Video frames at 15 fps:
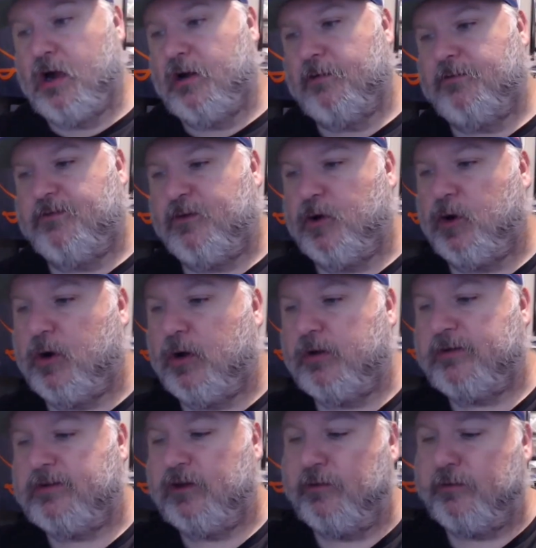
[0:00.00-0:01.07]
Full
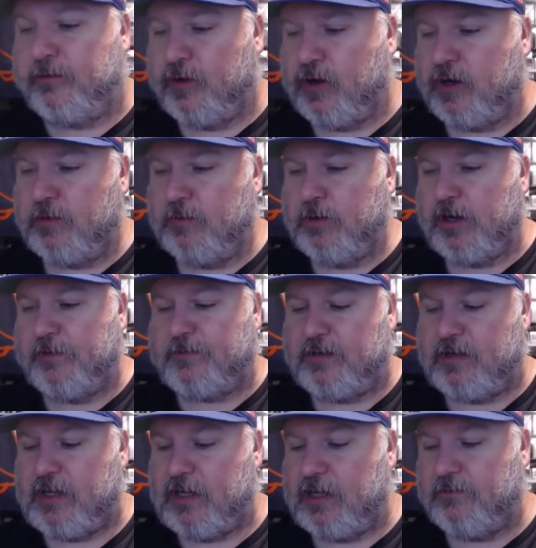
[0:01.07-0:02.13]
so far, what I've
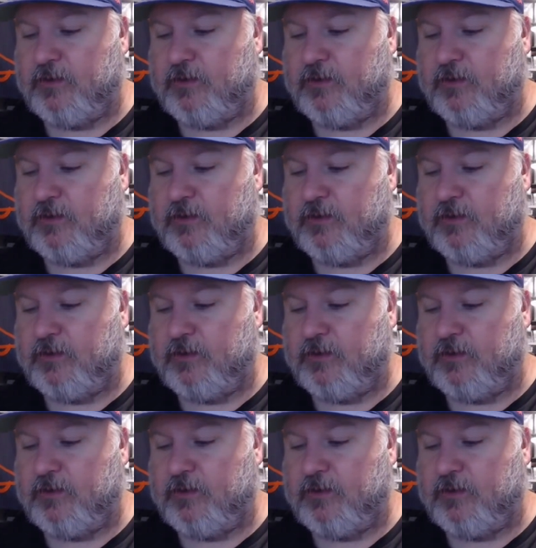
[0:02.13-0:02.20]
seen.